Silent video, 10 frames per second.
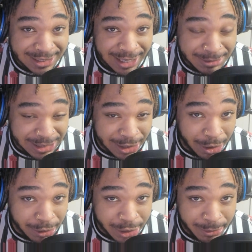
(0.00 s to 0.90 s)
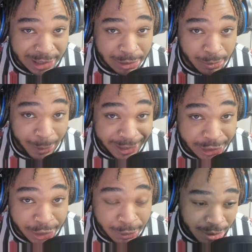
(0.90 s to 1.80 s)
if she could go to the restroom with
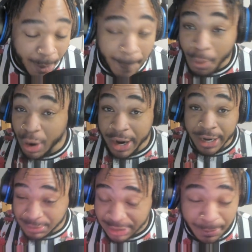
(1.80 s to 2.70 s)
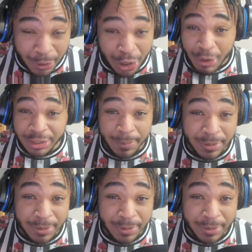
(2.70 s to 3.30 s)
you, boy, if you're going number